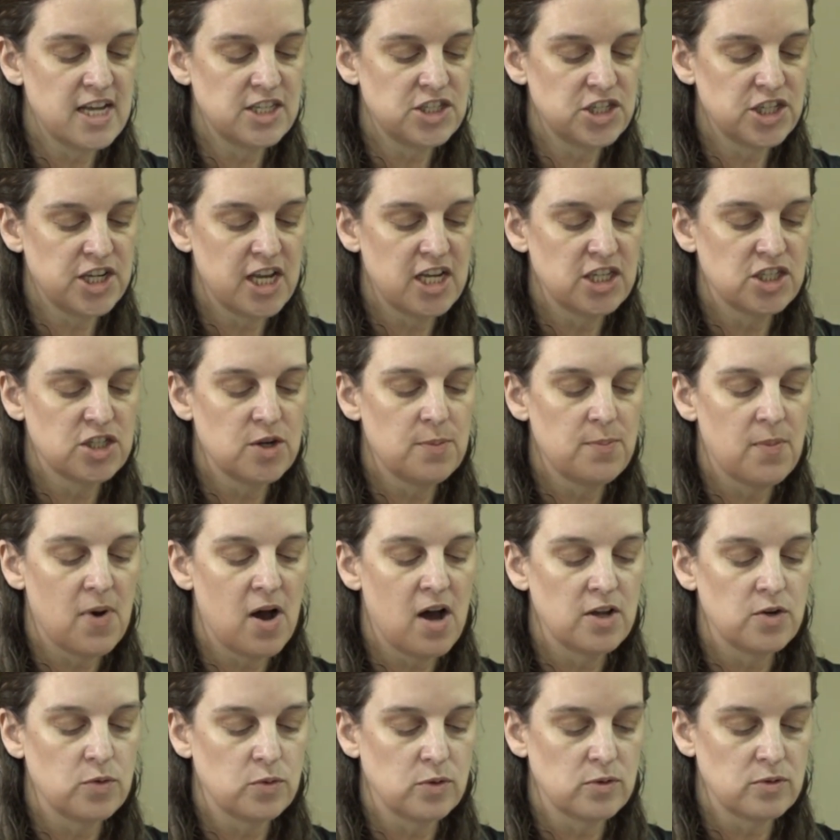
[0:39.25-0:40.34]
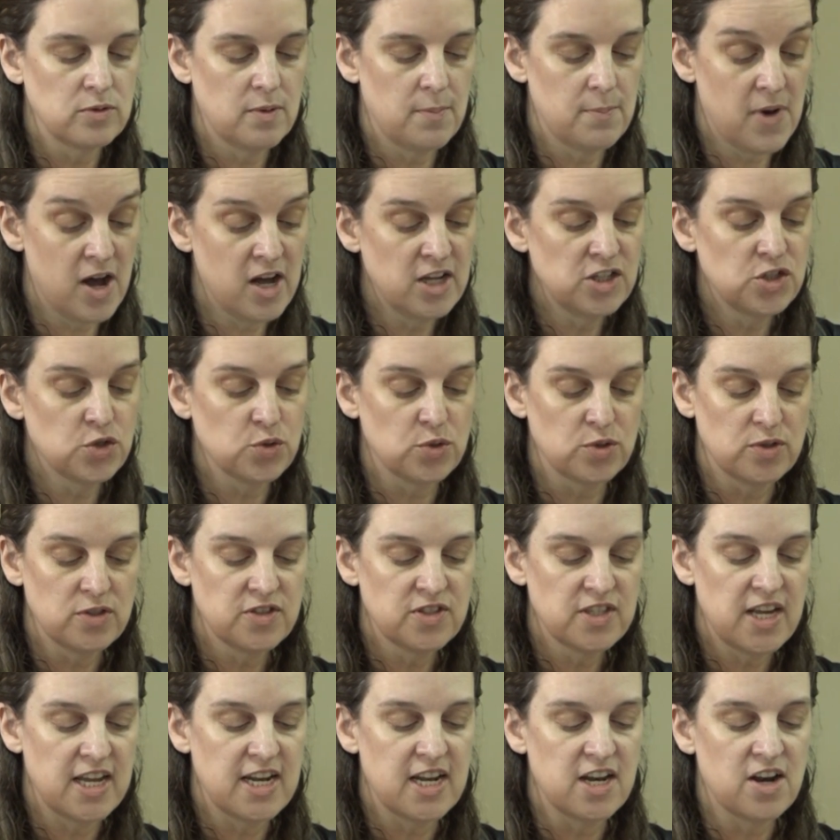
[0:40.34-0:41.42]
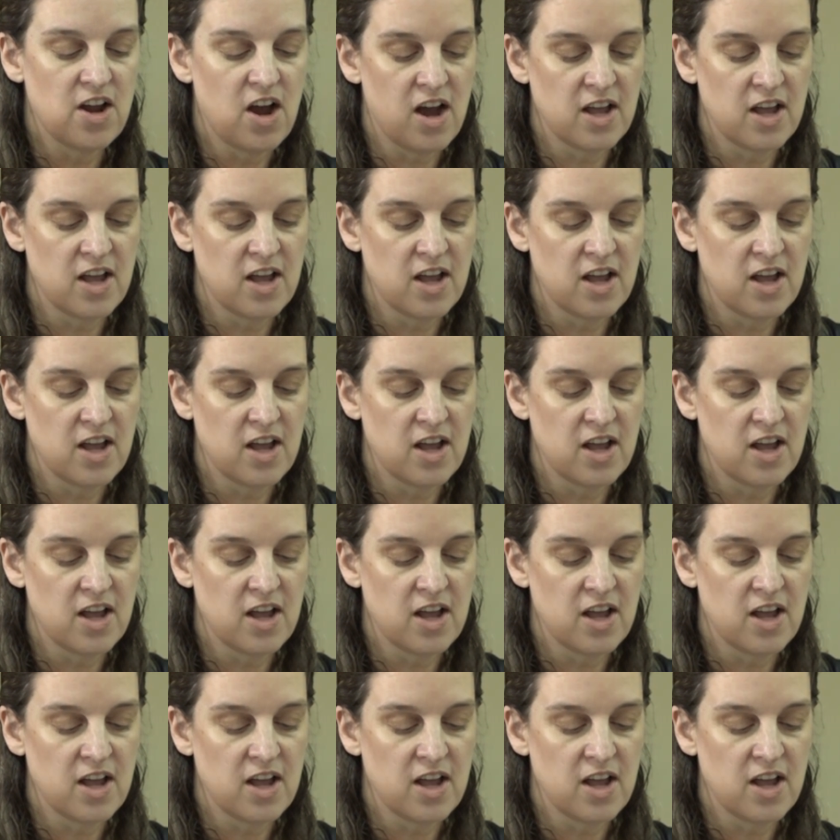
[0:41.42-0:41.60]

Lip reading: education modules in an